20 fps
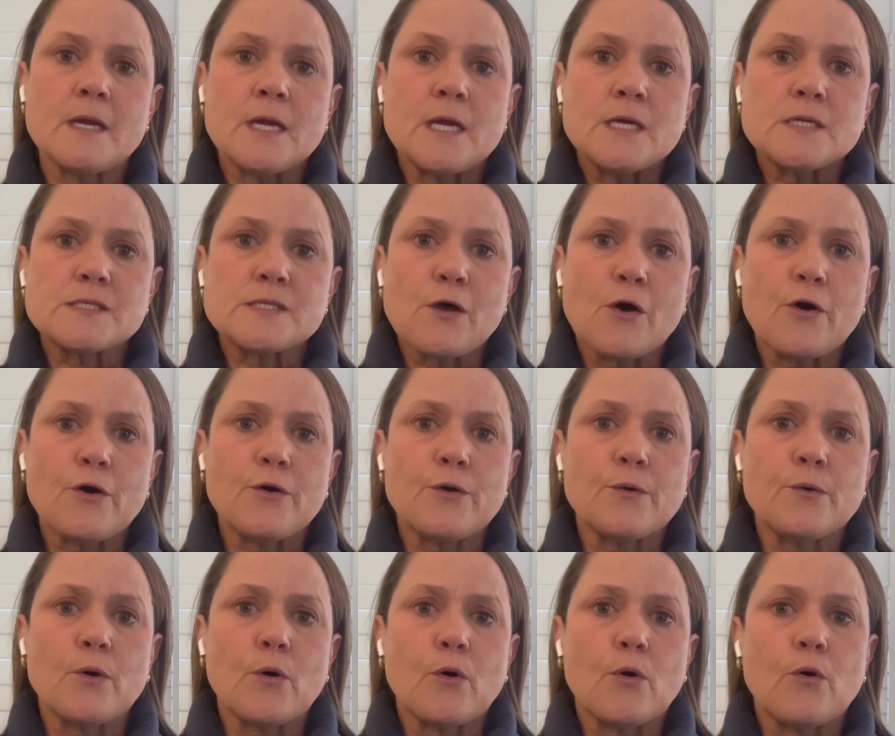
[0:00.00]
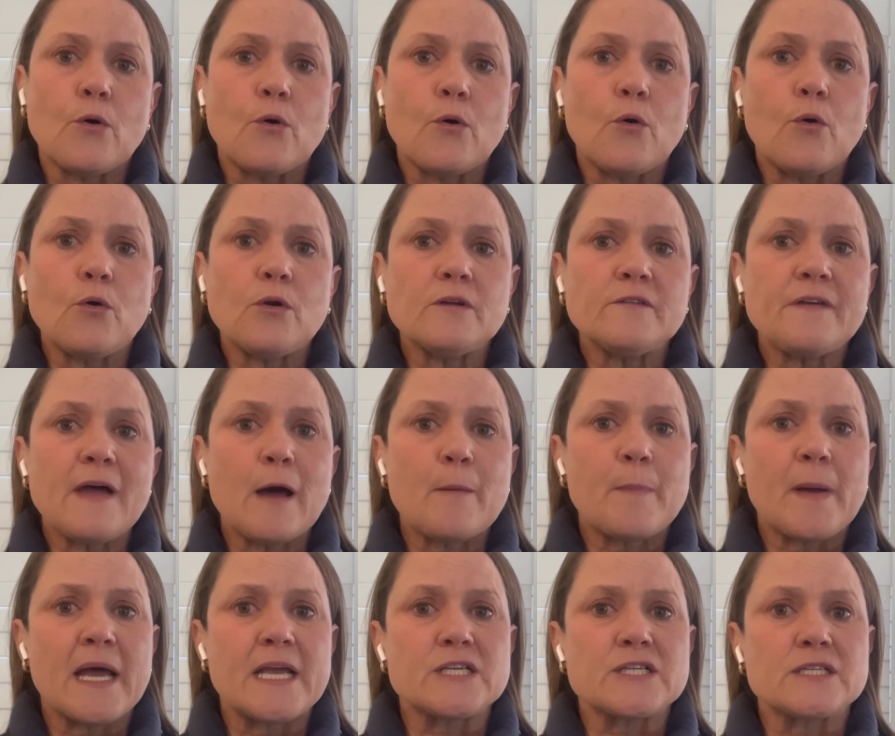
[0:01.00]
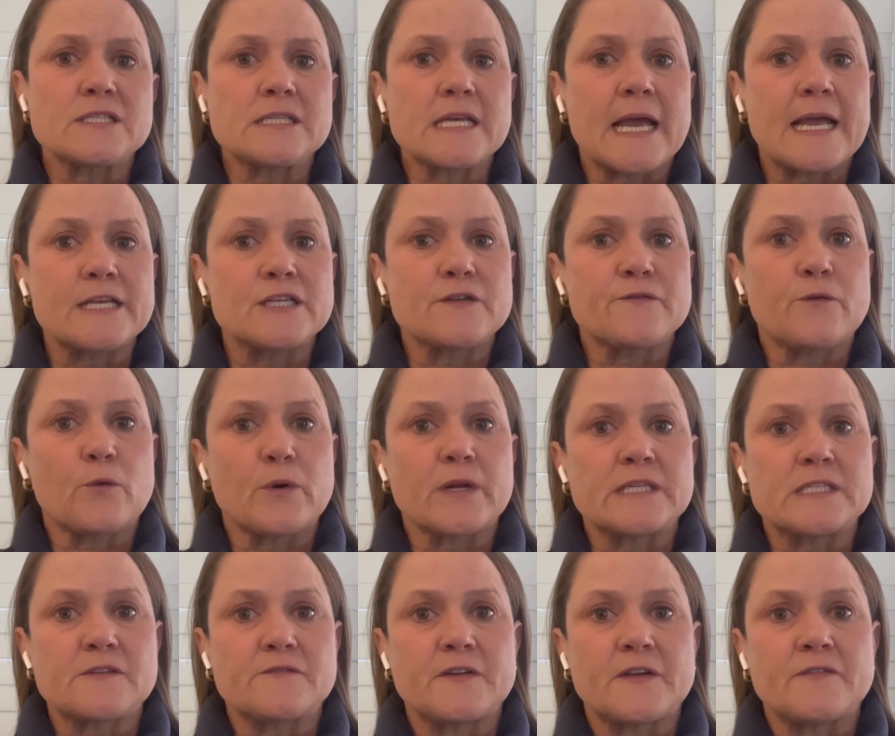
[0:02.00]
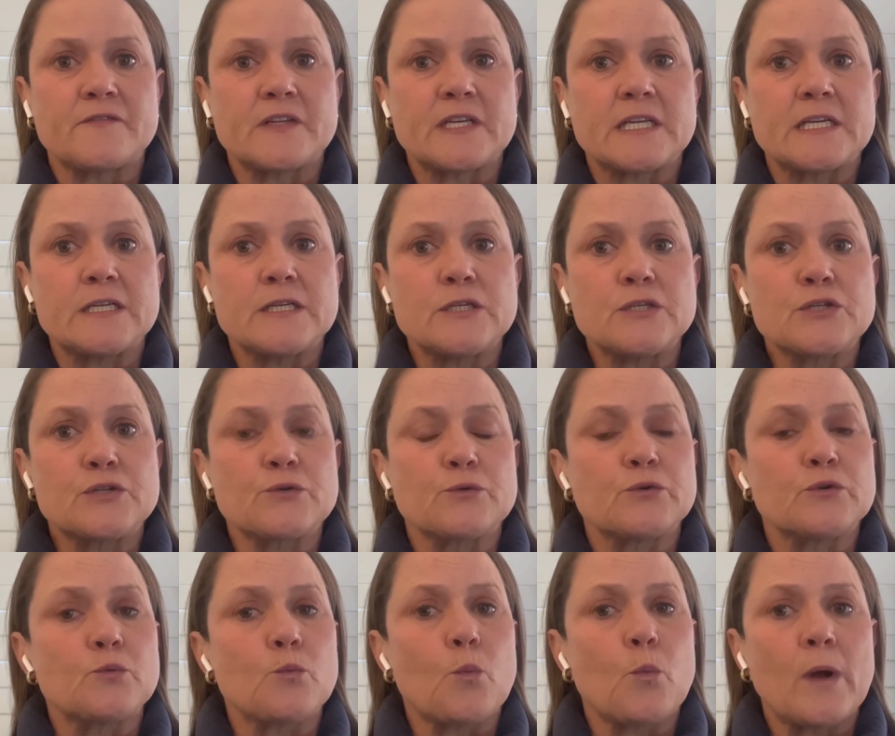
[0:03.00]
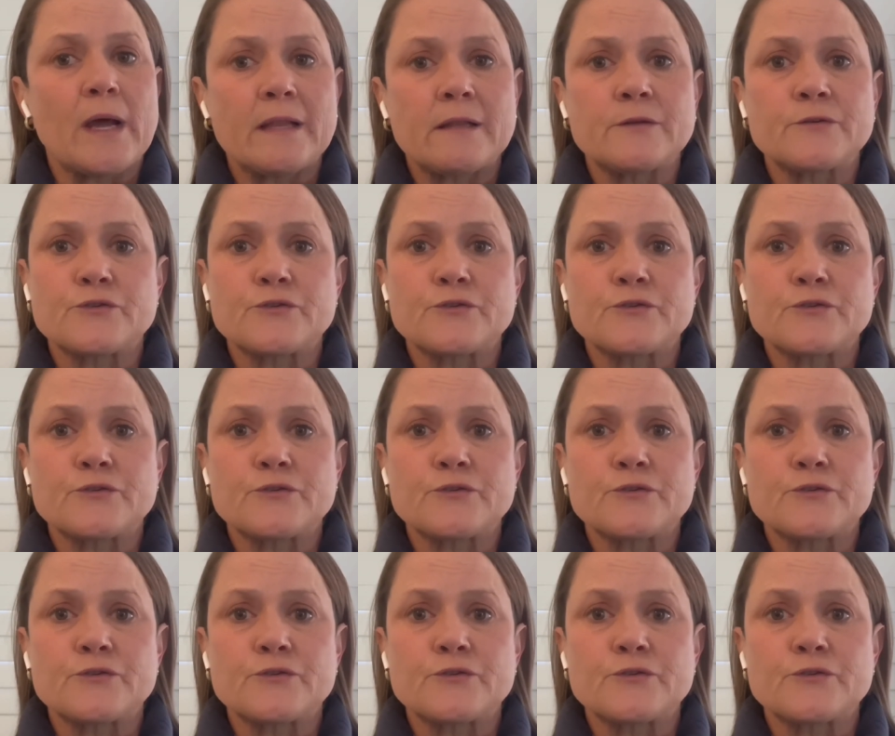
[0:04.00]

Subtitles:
So all of our patients aged 40 to 50 should well and